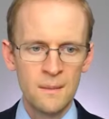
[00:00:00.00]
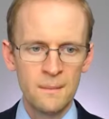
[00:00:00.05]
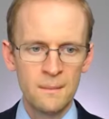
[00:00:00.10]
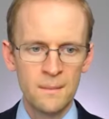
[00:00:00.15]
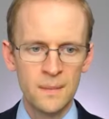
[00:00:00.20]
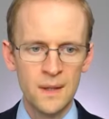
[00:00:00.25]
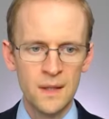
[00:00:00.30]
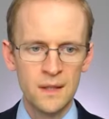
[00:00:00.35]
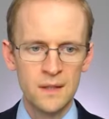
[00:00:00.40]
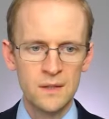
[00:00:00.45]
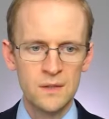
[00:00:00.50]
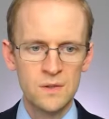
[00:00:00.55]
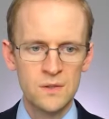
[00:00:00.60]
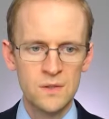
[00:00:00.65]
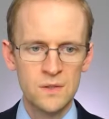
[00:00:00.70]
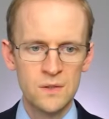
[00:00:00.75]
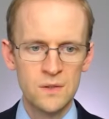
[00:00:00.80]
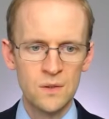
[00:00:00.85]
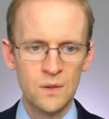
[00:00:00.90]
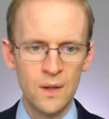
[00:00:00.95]
but you
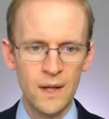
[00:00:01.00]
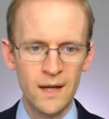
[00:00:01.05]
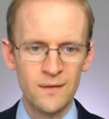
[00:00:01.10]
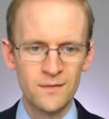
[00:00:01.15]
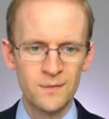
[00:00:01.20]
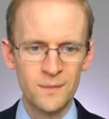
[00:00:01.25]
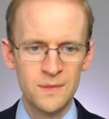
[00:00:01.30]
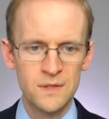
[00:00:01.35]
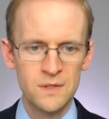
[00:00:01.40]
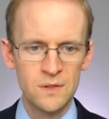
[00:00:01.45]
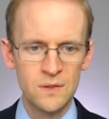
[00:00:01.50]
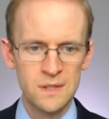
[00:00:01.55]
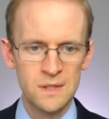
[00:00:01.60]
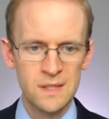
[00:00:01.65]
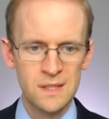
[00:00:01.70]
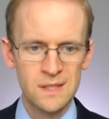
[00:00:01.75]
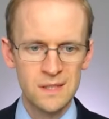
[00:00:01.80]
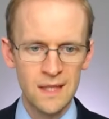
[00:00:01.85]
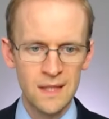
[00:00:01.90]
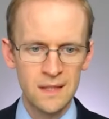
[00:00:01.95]
should not have a
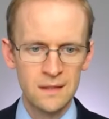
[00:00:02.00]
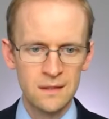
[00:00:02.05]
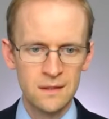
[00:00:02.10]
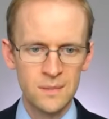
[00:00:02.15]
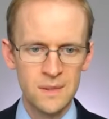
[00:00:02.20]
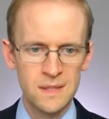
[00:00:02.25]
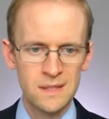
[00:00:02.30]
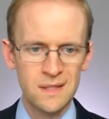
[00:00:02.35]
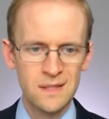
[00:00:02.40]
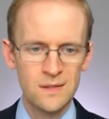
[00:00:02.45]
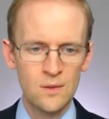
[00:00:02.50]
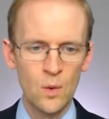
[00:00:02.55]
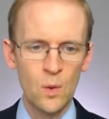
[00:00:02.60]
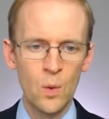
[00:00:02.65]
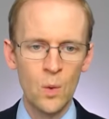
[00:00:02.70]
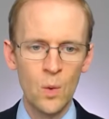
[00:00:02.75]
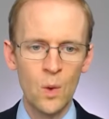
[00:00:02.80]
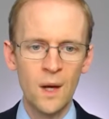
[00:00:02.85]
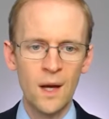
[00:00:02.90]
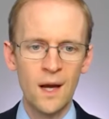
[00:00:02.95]
majority stake in the business
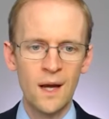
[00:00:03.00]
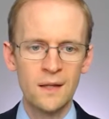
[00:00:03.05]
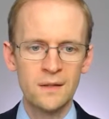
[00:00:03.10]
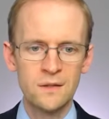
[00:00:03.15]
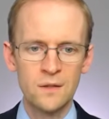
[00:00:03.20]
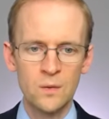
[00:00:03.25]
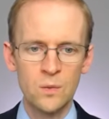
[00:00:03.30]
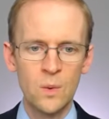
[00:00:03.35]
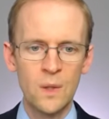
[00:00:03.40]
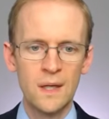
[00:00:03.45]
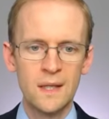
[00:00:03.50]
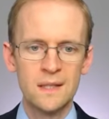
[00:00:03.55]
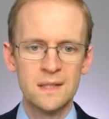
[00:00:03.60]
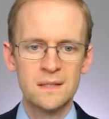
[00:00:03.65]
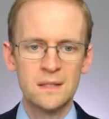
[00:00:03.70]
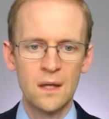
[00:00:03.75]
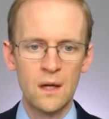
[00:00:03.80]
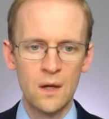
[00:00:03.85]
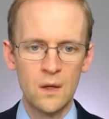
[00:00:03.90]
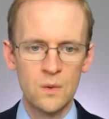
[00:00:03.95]
or
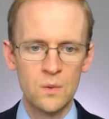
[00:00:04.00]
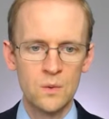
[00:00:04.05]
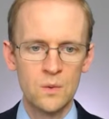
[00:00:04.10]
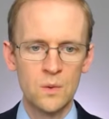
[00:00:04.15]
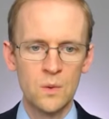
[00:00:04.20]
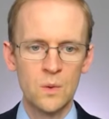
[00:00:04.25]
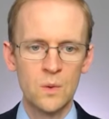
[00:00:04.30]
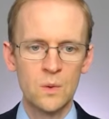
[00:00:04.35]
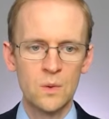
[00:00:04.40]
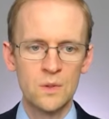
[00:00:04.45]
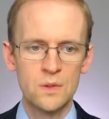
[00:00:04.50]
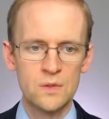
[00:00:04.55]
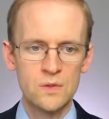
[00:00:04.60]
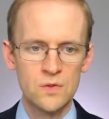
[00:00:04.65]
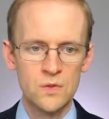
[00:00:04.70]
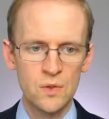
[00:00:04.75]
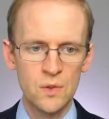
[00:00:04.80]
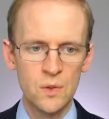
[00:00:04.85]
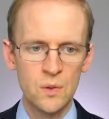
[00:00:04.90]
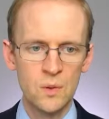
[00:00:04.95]
otherwise own or
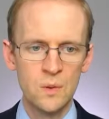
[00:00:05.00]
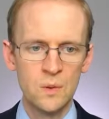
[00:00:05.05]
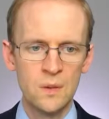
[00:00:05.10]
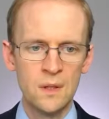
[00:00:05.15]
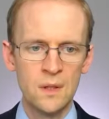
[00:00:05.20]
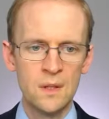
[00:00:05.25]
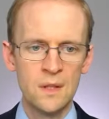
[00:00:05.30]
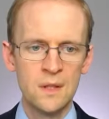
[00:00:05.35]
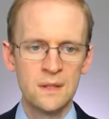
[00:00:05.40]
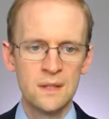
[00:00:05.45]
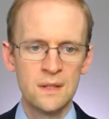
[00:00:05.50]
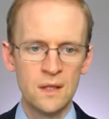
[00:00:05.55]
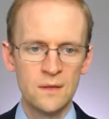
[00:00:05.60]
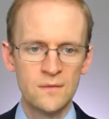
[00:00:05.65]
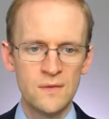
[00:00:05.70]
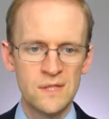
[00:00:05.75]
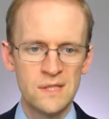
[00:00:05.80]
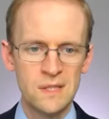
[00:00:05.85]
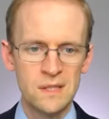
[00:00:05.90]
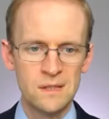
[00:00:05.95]
control the
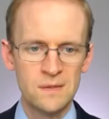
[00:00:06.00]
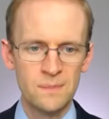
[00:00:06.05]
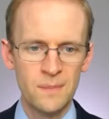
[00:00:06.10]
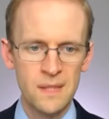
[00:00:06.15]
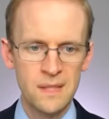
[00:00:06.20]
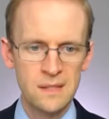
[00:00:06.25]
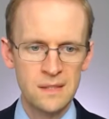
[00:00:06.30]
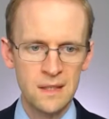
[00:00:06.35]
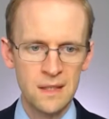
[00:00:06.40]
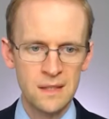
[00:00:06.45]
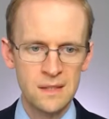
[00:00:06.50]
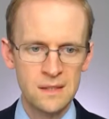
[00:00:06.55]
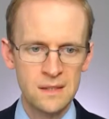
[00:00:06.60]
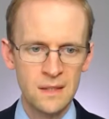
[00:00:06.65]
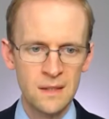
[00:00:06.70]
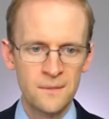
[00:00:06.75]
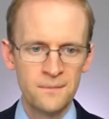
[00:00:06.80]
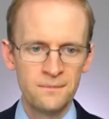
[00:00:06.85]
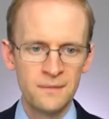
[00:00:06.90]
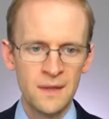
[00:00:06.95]
overseas business.
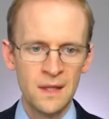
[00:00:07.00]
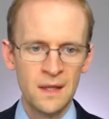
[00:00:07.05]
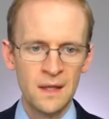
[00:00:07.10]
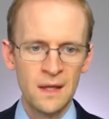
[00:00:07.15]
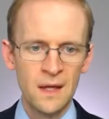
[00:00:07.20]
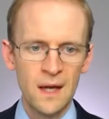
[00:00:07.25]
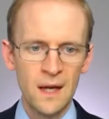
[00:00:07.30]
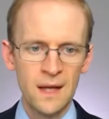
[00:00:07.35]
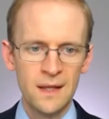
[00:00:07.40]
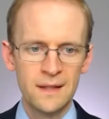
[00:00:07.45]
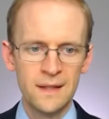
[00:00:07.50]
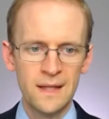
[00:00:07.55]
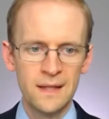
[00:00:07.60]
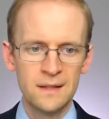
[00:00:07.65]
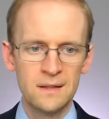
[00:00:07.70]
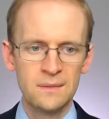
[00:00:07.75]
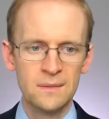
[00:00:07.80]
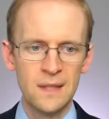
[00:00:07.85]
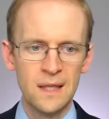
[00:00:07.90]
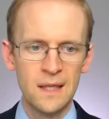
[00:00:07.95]
And that
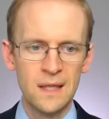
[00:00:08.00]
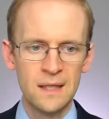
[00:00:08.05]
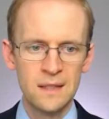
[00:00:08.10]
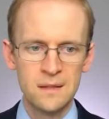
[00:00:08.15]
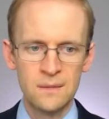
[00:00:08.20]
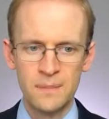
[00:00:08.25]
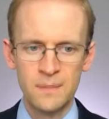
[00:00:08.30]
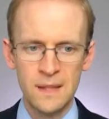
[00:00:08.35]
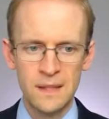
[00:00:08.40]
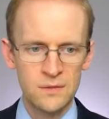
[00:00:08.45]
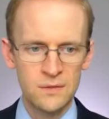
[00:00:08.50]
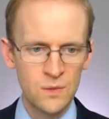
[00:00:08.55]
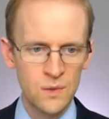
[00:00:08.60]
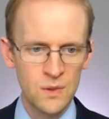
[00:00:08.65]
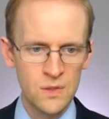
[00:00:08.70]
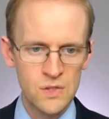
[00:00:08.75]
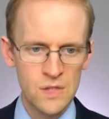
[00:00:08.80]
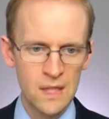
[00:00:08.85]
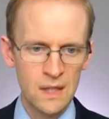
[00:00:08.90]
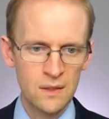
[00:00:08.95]
can either be through
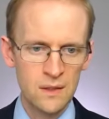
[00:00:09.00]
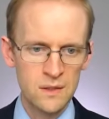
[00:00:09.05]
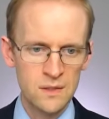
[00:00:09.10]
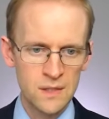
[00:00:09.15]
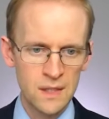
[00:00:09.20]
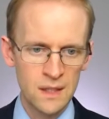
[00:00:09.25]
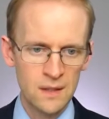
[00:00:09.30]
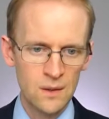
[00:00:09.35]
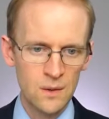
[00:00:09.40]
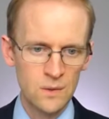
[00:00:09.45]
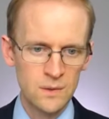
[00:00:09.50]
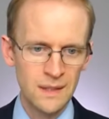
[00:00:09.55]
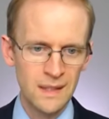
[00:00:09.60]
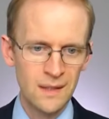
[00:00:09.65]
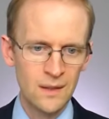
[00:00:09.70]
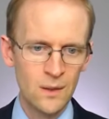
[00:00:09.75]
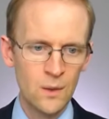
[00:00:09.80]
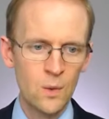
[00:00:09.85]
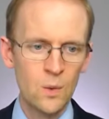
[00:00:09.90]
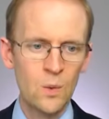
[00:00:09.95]
a
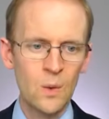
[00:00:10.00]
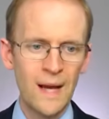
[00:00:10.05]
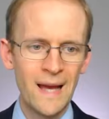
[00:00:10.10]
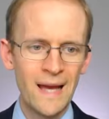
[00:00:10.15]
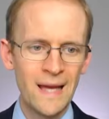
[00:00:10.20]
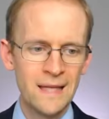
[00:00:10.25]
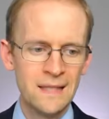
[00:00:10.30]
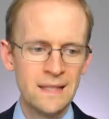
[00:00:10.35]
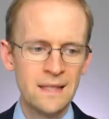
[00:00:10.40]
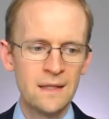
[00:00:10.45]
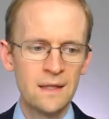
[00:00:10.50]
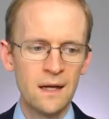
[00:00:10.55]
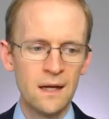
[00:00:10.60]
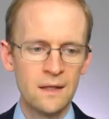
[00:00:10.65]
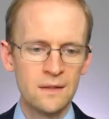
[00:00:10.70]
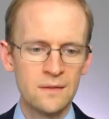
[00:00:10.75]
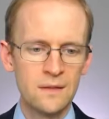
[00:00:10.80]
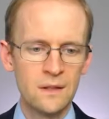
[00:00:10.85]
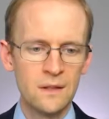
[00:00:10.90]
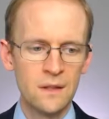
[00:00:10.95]
shareholding or any
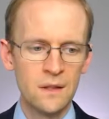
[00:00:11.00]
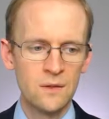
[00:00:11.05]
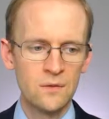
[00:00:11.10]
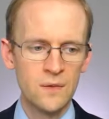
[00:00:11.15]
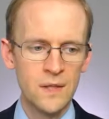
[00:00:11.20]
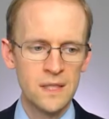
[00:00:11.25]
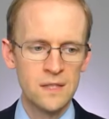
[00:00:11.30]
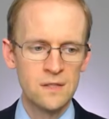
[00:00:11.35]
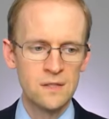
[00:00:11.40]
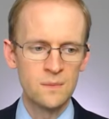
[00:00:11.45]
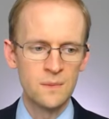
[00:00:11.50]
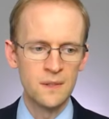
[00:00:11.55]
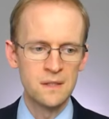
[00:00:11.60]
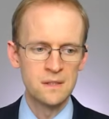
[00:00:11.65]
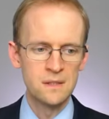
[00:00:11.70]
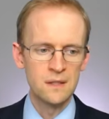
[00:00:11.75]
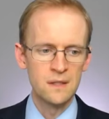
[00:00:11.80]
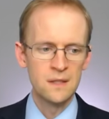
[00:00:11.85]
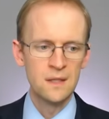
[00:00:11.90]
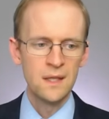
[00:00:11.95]
other
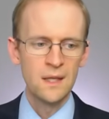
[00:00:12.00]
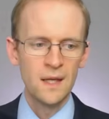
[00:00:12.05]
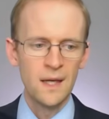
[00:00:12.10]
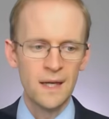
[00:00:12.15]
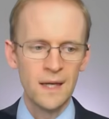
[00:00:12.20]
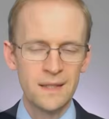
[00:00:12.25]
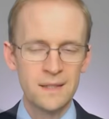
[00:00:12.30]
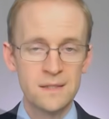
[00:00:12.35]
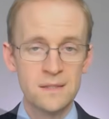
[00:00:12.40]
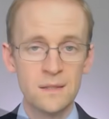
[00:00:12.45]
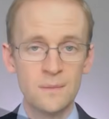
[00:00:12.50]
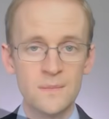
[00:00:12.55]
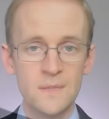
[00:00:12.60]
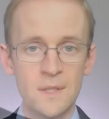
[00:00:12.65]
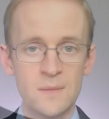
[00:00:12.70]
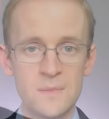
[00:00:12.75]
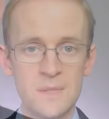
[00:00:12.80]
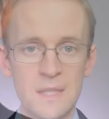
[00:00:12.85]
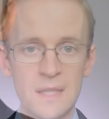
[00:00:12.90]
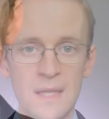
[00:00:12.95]
arrangement. And it's sometimes the